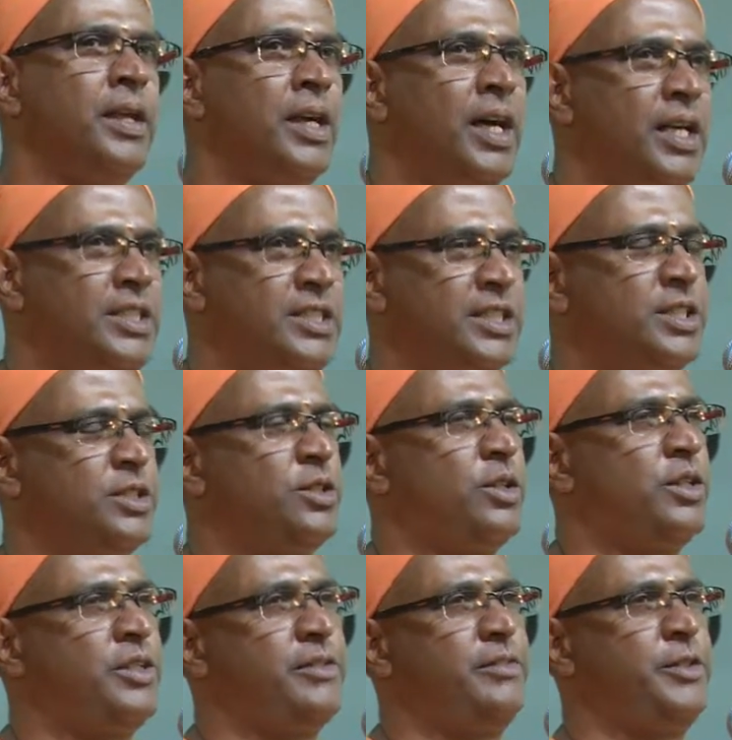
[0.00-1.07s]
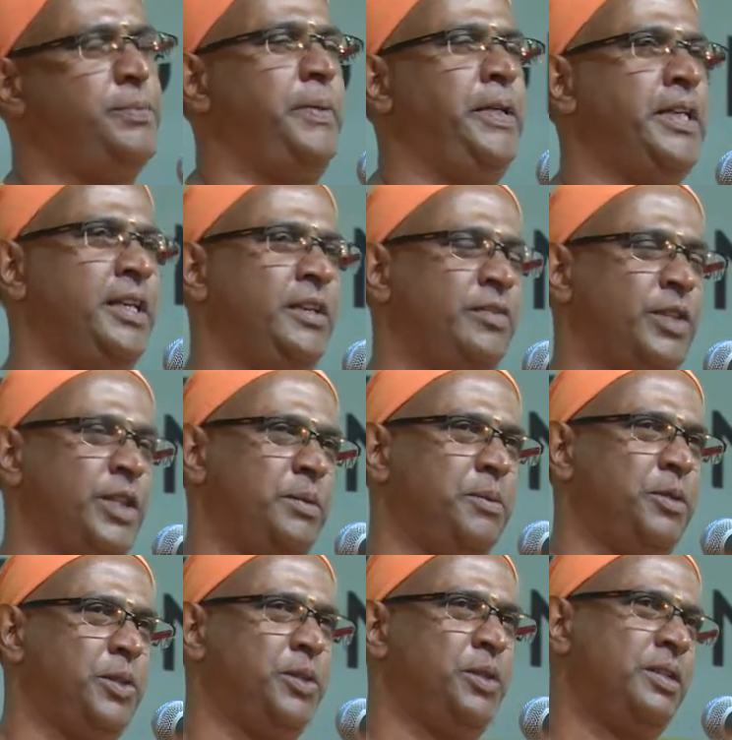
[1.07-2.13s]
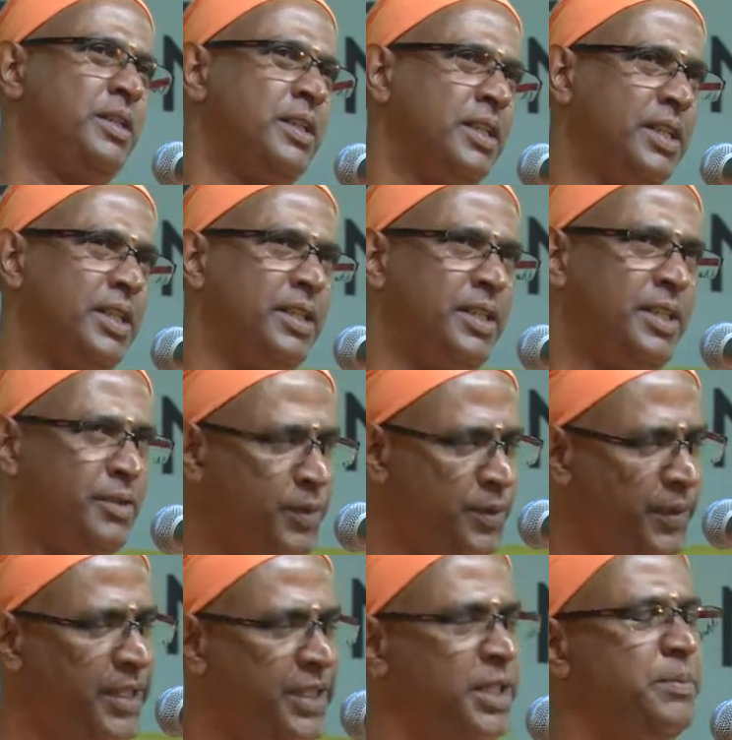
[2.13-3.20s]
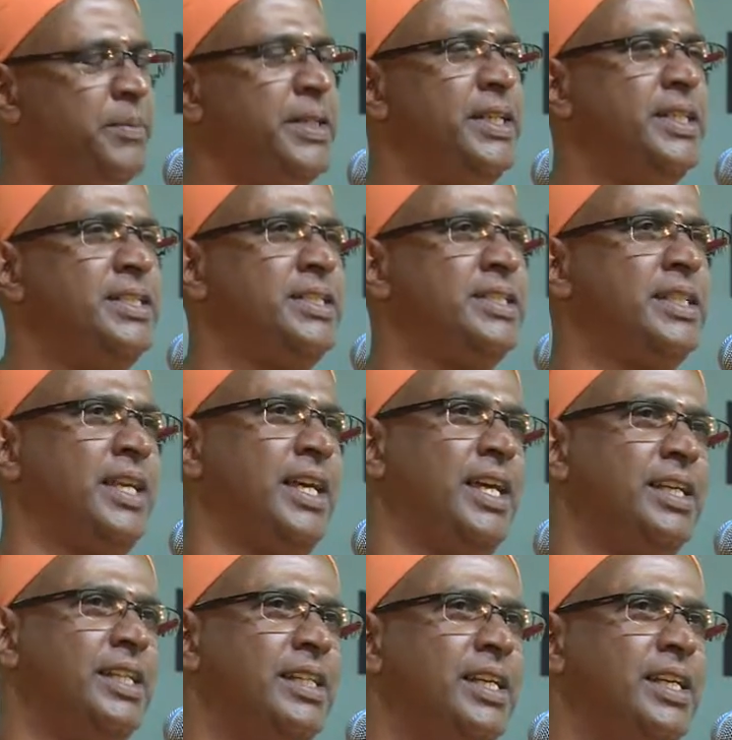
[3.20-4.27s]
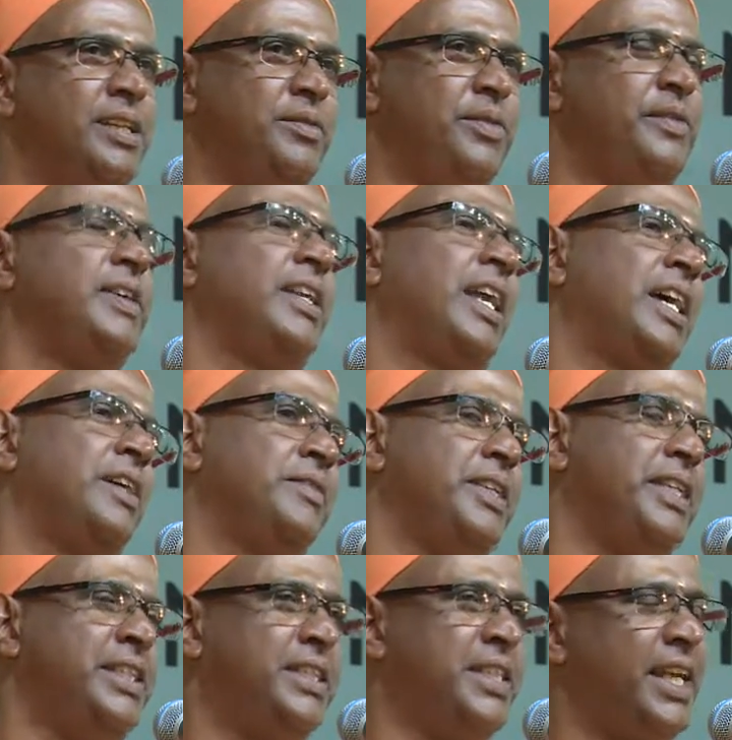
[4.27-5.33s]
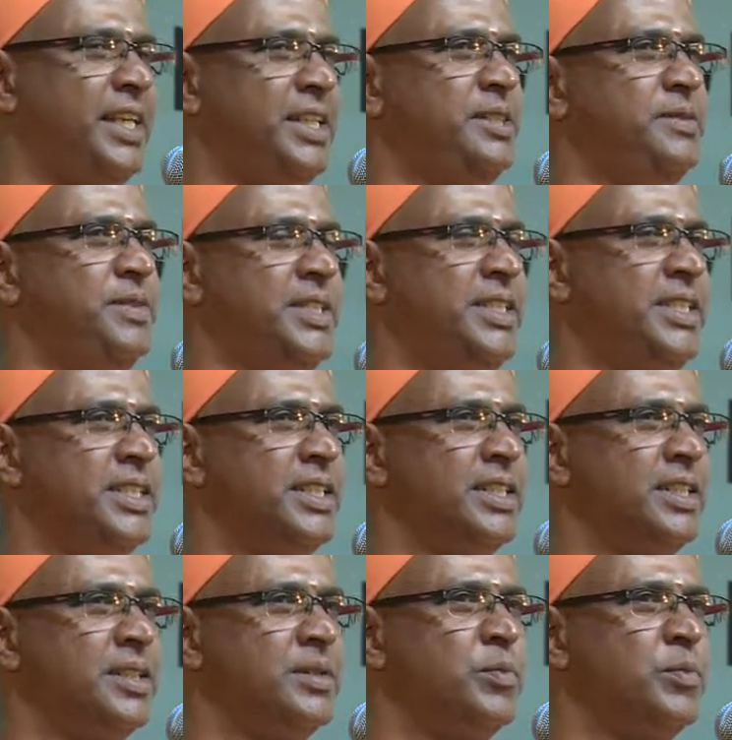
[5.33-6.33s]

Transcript: I just thought of speaking for about 20 minutes and then we will have an interactive session.